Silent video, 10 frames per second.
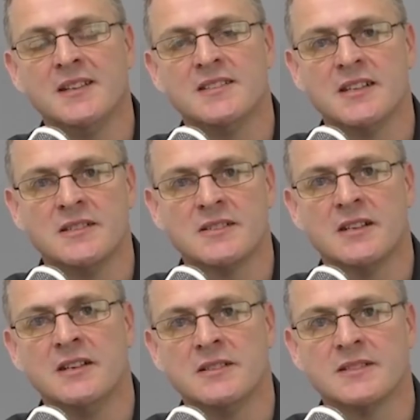since
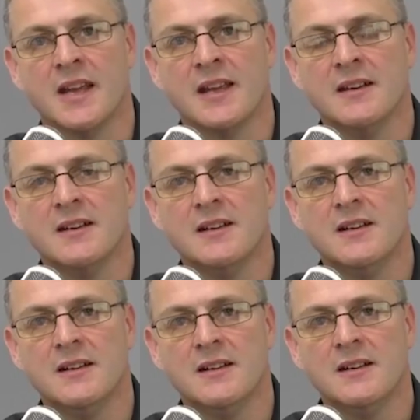Thursday,
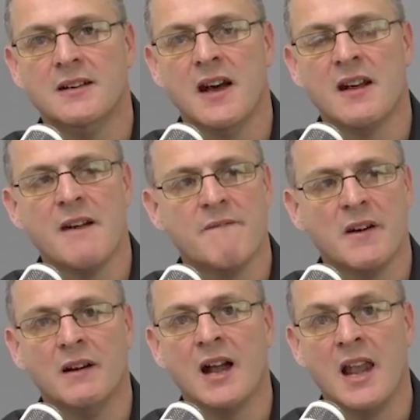and I
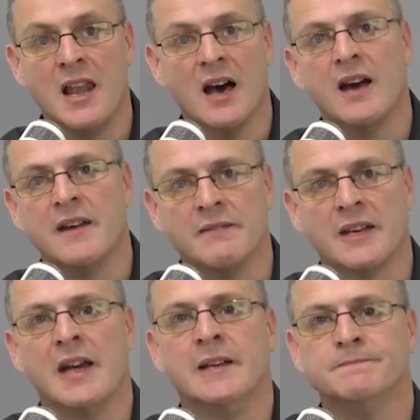felt alive
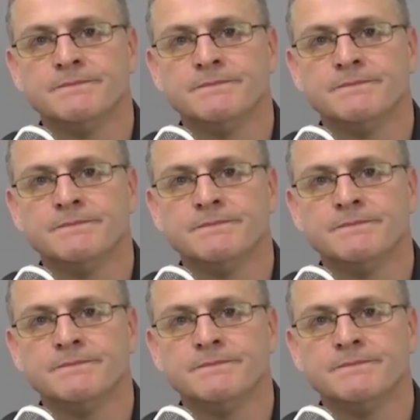again,